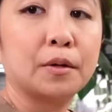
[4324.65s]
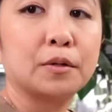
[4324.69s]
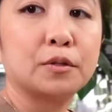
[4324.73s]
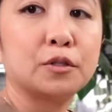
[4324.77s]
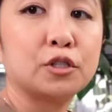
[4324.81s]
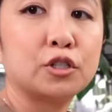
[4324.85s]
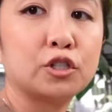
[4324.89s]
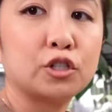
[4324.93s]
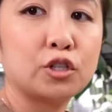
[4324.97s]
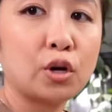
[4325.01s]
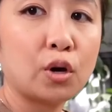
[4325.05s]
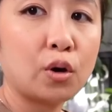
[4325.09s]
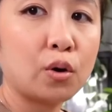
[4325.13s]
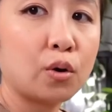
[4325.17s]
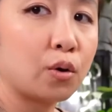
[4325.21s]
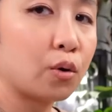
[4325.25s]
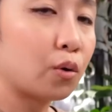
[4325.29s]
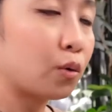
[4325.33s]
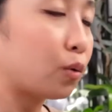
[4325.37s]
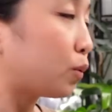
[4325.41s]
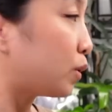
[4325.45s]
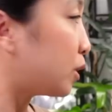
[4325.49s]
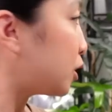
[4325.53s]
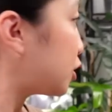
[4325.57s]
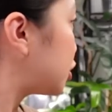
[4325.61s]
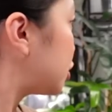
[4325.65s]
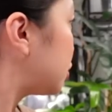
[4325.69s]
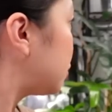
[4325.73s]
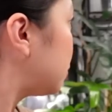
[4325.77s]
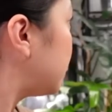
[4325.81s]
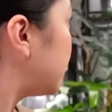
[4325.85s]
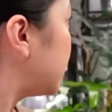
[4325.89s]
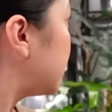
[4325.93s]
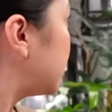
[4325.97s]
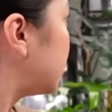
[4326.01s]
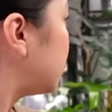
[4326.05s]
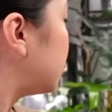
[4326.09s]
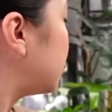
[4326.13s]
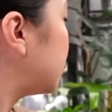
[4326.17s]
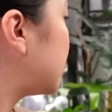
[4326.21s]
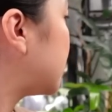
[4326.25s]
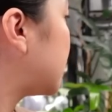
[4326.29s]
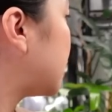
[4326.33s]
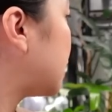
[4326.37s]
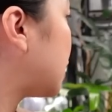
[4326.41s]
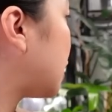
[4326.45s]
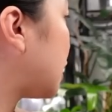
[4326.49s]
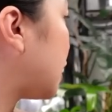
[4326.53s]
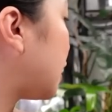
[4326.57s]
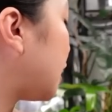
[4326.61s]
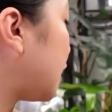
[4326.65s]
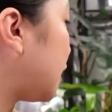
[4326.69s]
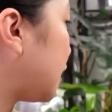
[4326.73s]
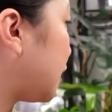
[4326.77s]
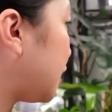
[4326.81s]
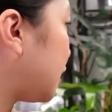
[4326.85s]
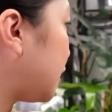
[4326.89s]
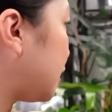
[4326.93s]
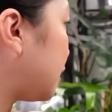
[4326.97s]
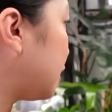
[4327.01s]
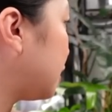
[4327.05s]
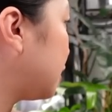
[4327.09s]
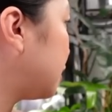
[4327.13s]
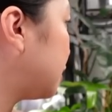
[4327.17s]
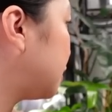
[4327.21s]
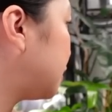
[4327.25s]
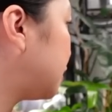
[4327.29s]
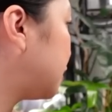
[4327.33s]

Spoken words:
So what should we do today?